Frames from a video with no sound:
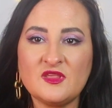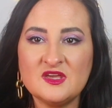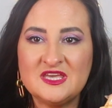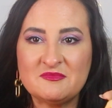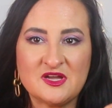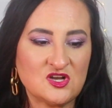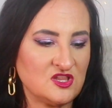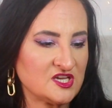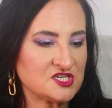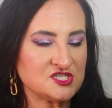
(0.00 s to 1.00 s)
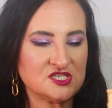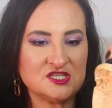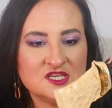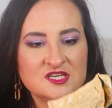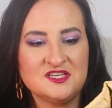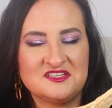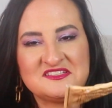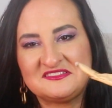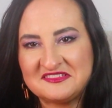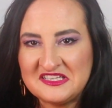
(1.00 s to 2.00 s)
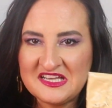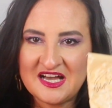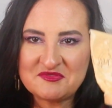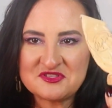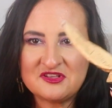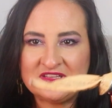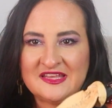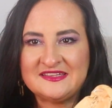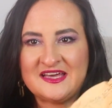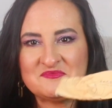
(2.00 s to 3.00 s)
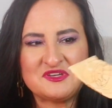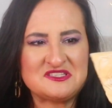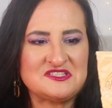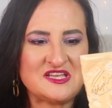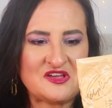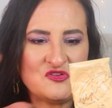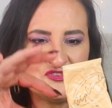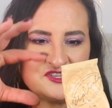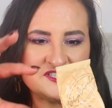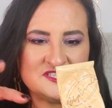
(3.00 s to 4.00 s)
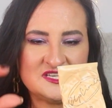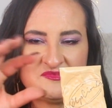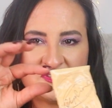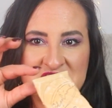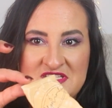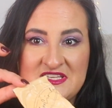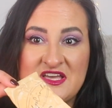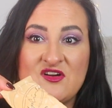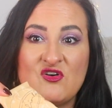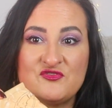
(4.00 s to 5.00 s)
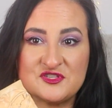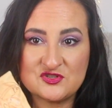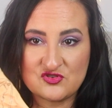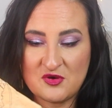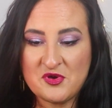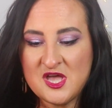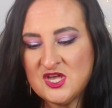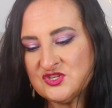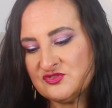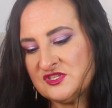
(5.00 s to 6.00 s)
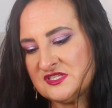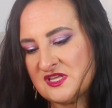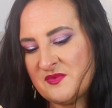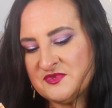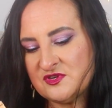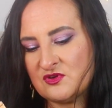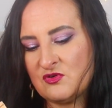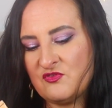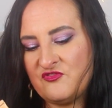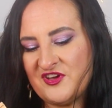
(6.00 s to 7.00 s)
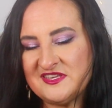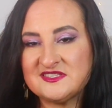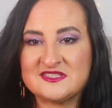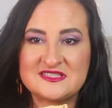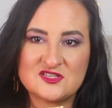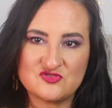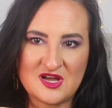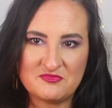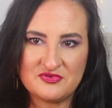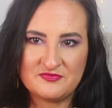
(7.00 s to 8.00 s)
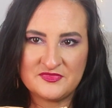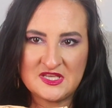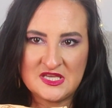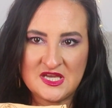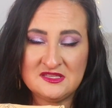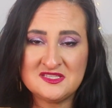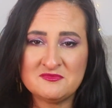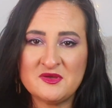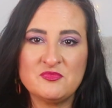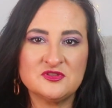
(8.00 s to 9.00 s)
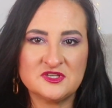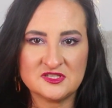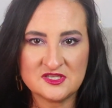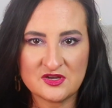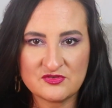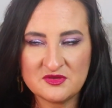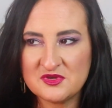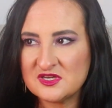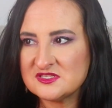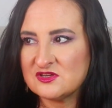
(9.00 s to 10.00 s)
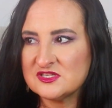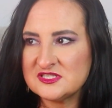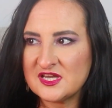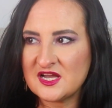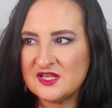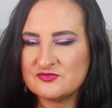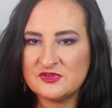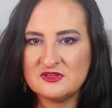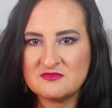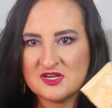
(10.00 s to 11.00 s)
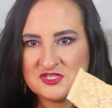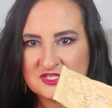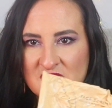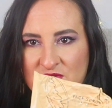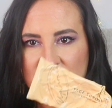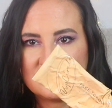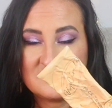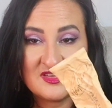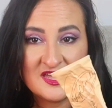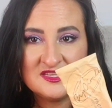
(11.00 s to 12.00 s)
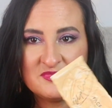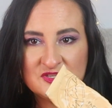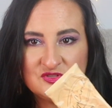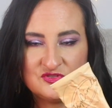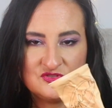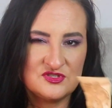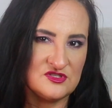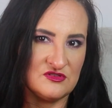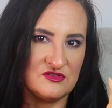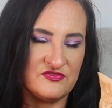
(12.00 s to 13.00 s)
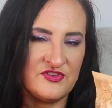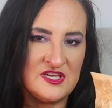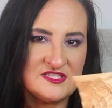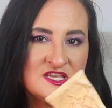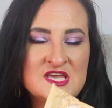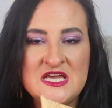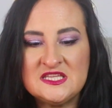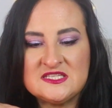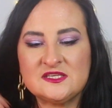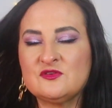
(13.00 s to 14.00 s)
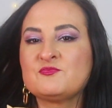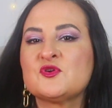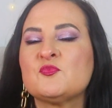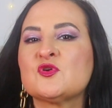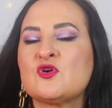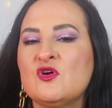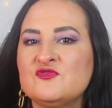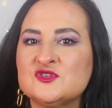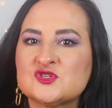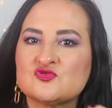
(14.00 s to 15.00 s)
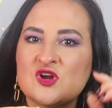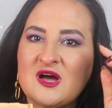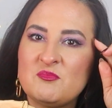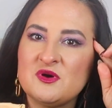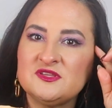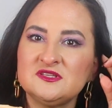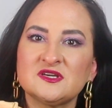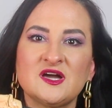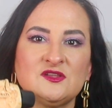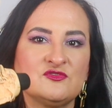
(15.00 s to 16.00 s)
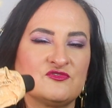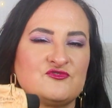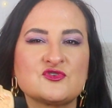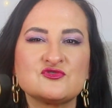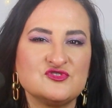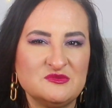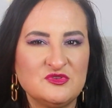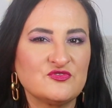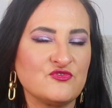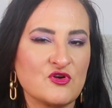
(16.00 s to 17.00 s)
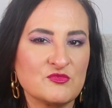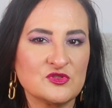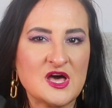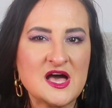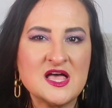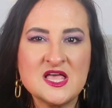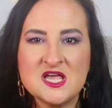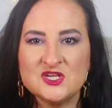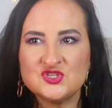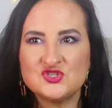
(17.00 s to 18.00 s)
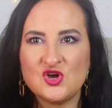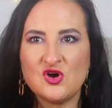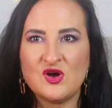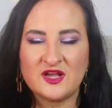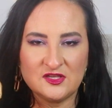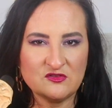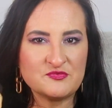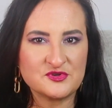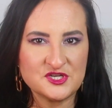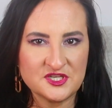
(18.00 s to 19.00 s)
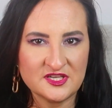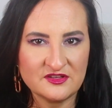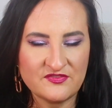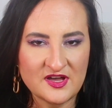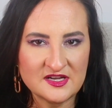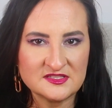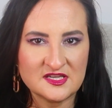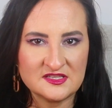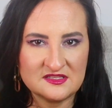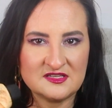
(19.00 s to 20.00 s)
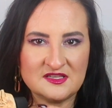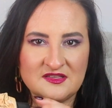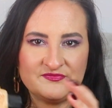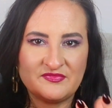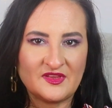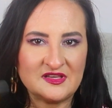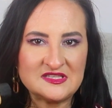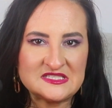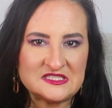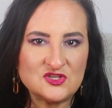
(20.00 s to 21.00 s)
in my collection, I'm just holding it like that because it's like all dirty, because it's like a coffee scrub. So this is Upcircle Face Scrub. And it's in my body category because honestly, I can't really imagine how anybody could use this on their face. This is like your proper coffee scrub, but in a kind of creamy formula. So I kind of appreciate the fact that it's